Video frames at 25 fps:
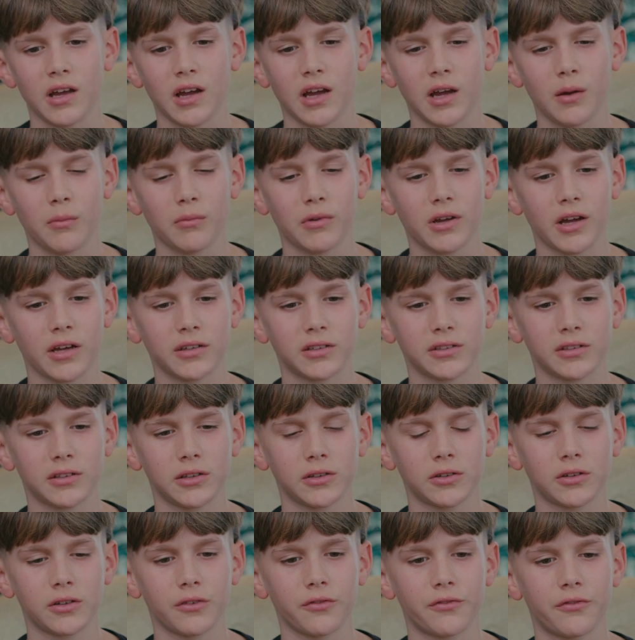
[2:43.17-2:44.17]
I'm kind of
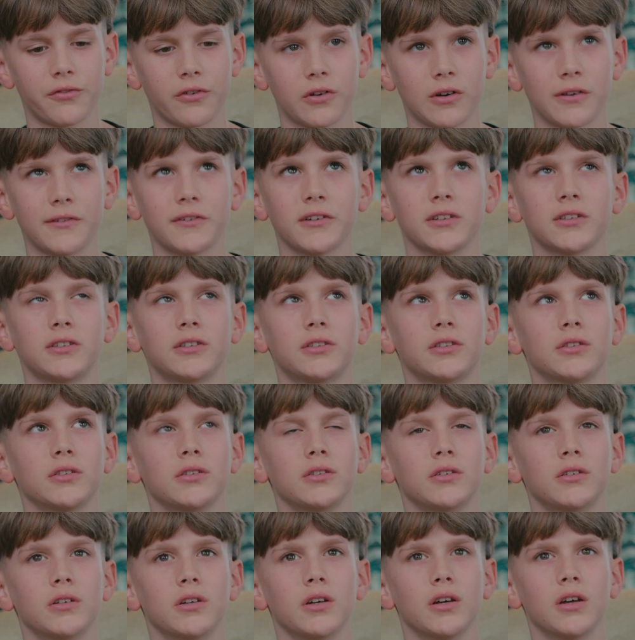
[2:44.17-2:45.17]
looking forward
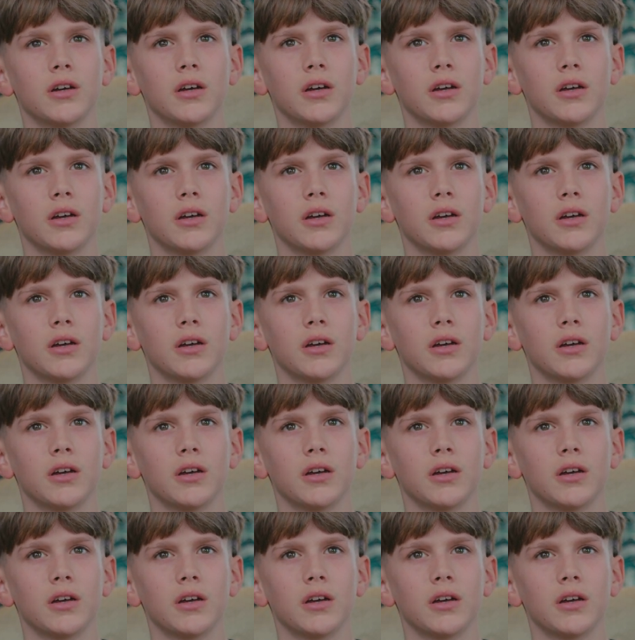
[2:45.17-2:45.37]
to